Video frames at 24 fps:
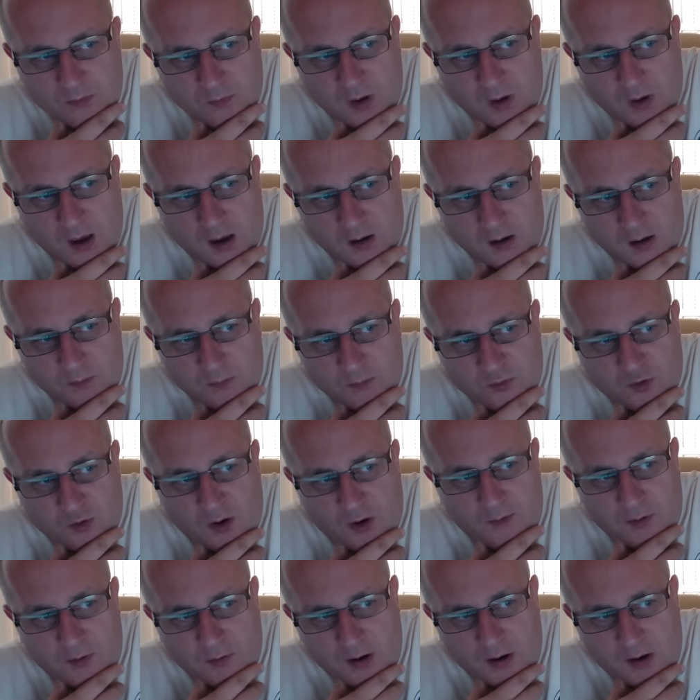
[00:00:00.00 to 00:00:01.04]
um,
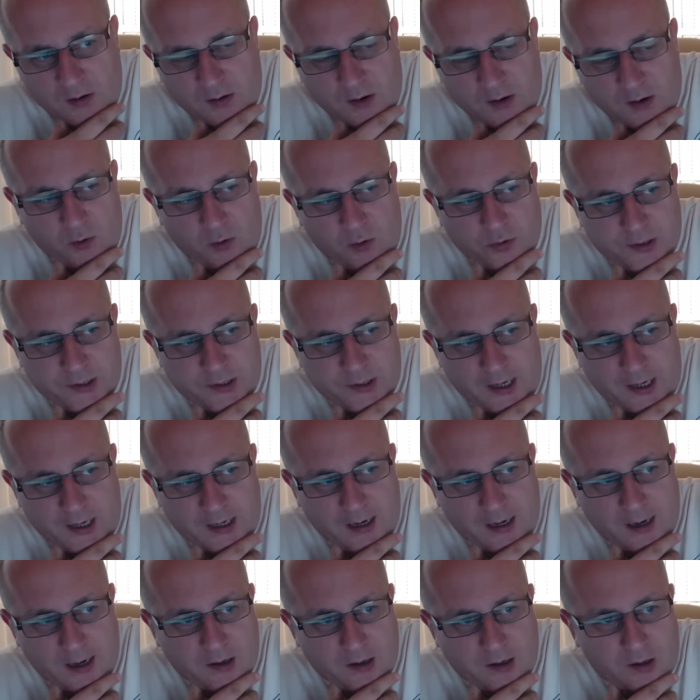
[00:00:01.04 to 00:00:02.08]
driving around an old
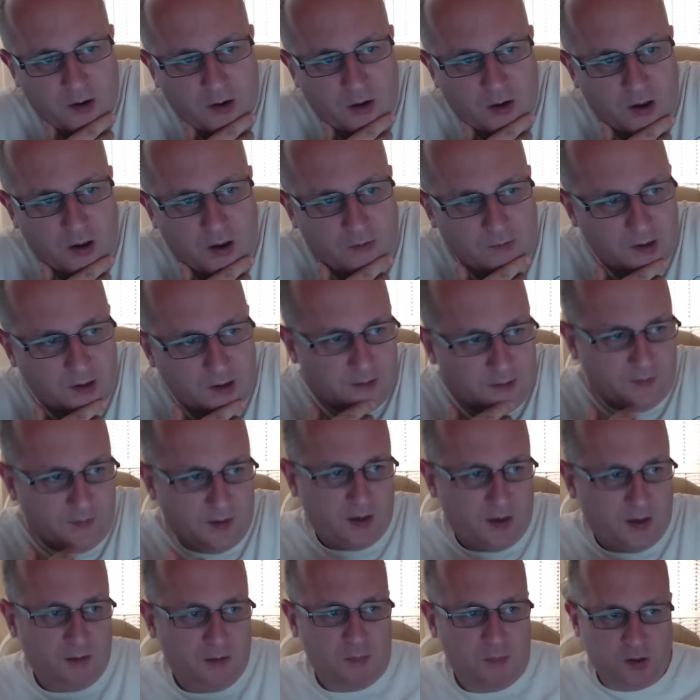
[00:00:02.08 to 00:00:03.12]
second-hand car and
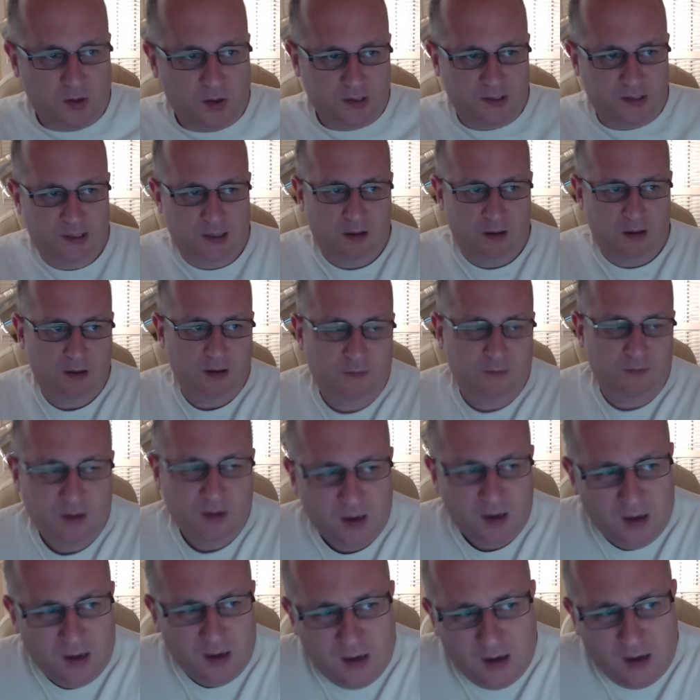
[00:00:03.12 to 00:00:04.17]
living a modest life,
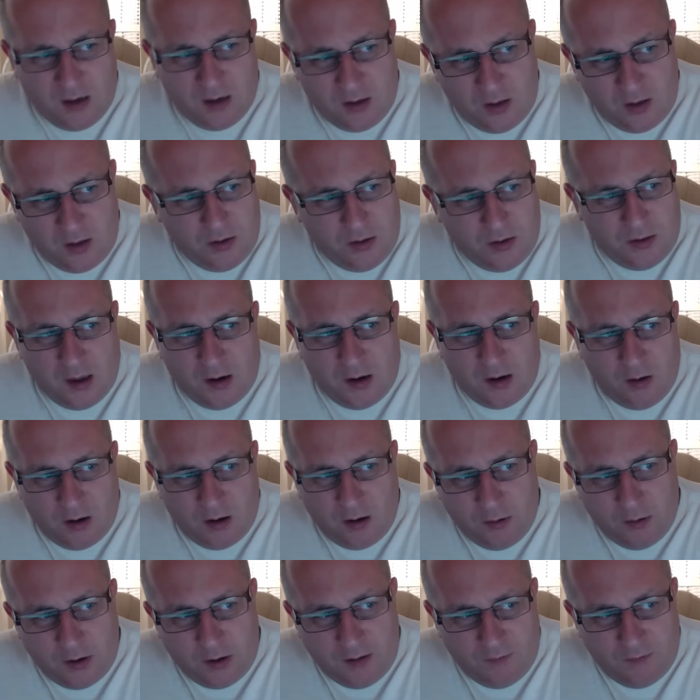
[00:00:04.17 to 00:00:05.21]
they're not
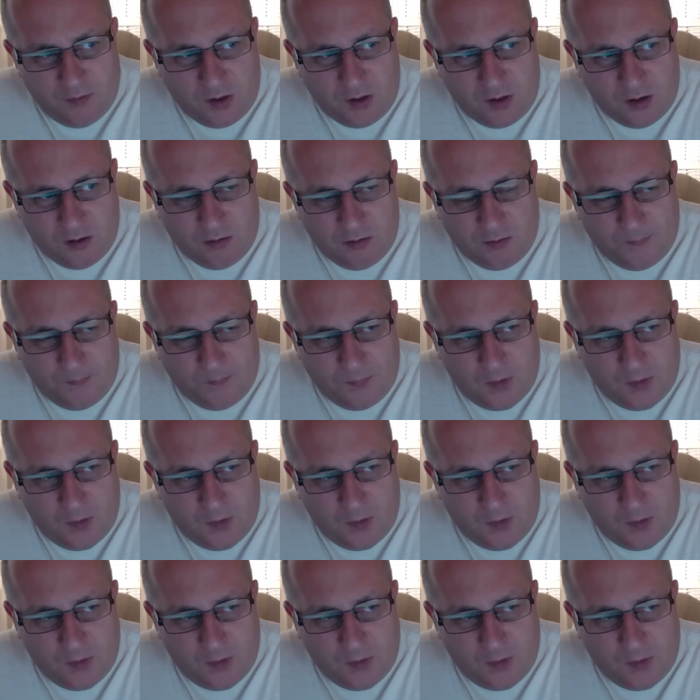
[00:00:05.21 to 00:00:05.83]
looking for you.